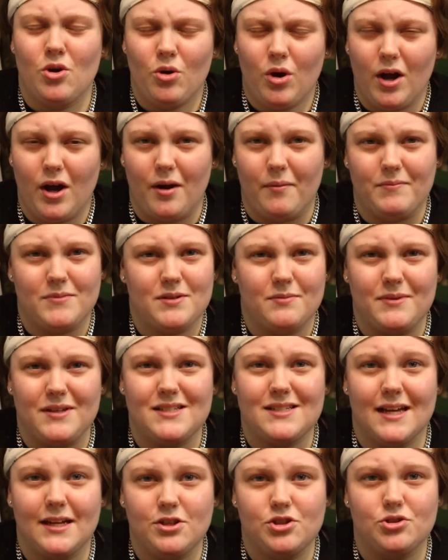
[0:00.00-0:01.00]
some
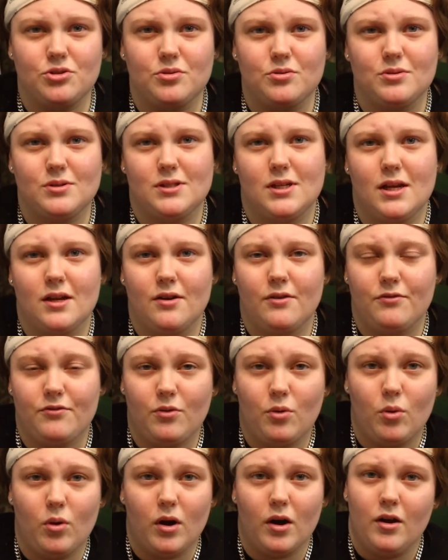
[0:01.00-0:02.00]
essentials
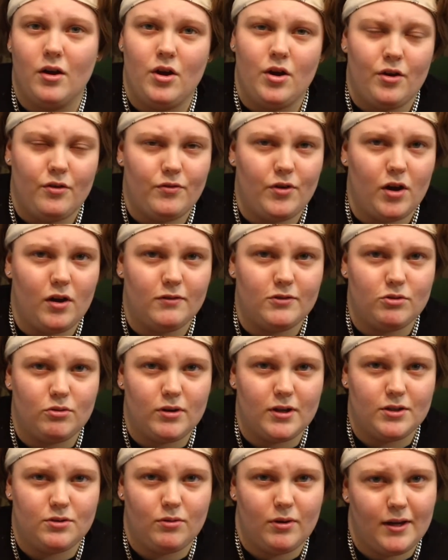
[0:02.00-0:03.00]
for fall of
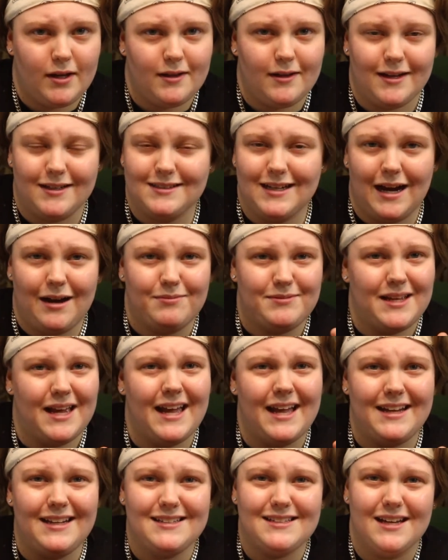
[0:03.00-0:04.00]
2020, like top
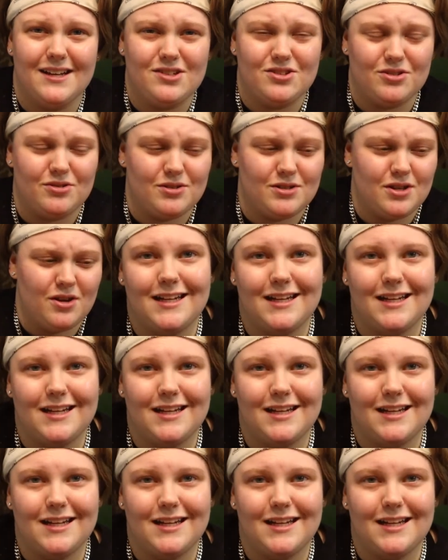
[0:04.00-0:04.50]
10 essentials.